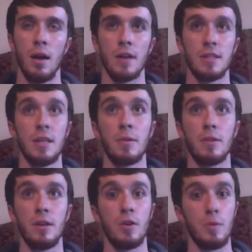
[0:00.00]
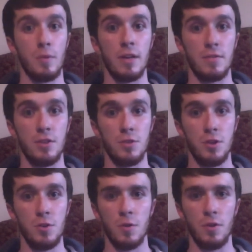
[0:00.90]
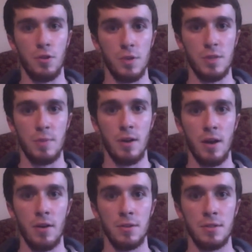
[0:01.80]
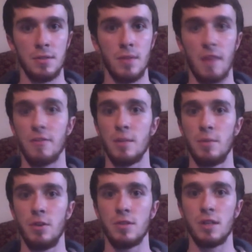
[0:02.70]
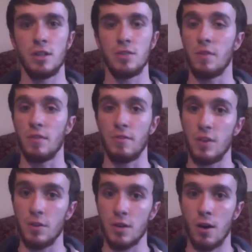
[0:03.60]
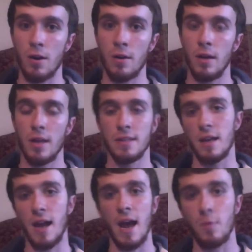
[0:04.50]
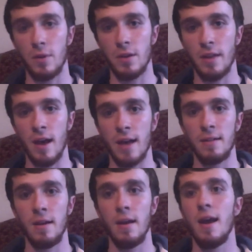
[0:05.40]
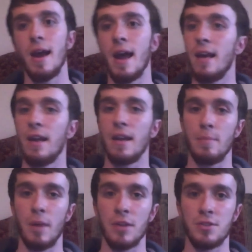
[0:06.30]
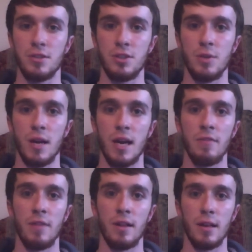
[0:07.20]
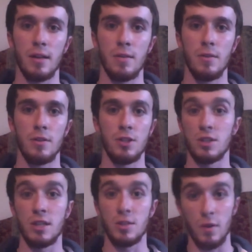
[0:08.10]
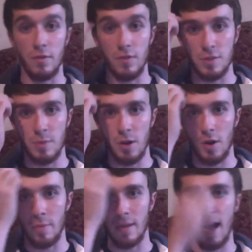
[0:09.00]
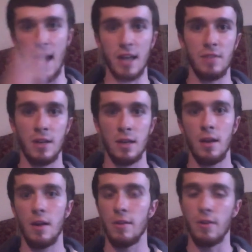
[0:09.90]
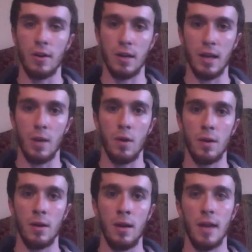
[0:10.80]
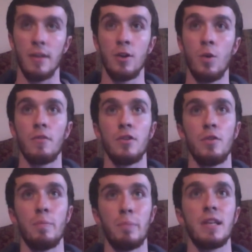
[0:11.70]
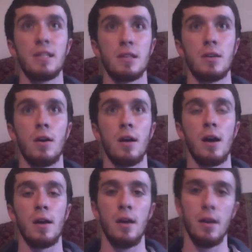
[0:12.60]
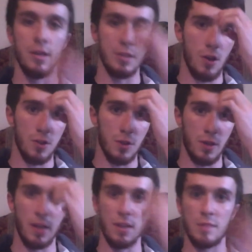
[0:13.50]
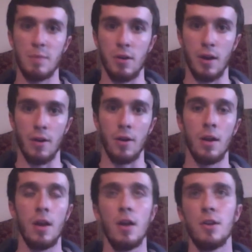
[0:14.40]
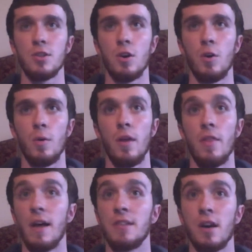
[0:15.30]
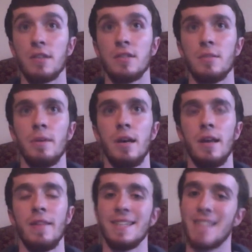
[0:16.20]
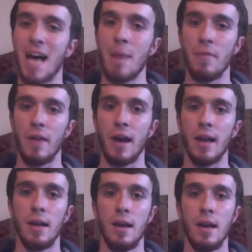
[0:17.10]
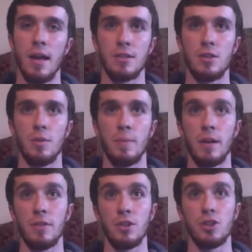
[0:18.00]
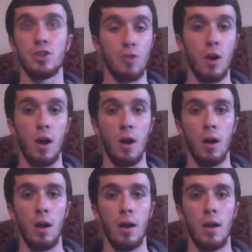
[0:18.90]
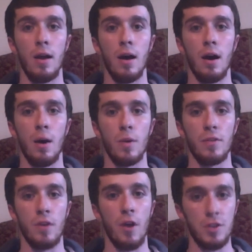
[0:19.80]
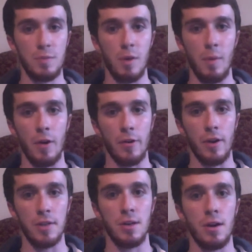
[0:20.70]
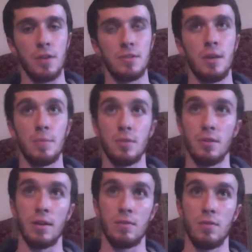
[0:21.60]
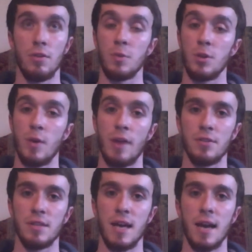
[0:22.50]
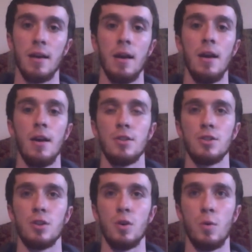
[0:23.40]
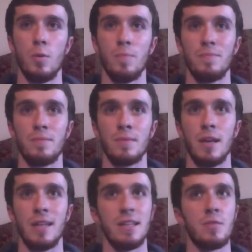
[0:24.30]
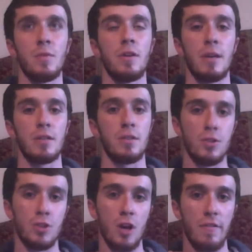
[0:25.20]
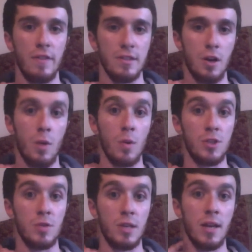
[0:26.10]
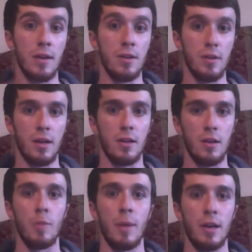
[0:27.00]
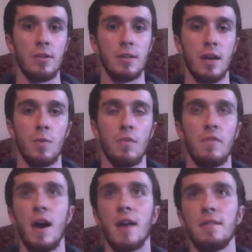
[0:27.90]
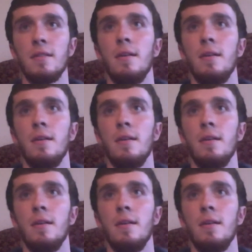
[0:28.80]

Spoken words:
typically it'll get you 2 or 3 spell counters every time you use it, because you've got the field card, it's going to add one to that, and any monster that you have that like just gets one for a spell card being activated, they're going to get one, and then whoever you place the card on is also going to get a spell counter. So that's awesome. And then on top of that, you'll be able to just draw one of your other Spell Power Grasp cards up to like the 3 you have in your deck, so it doesn't really mess with your draw phase at all. Once you get it, you're going to clear them out of your deck real fast.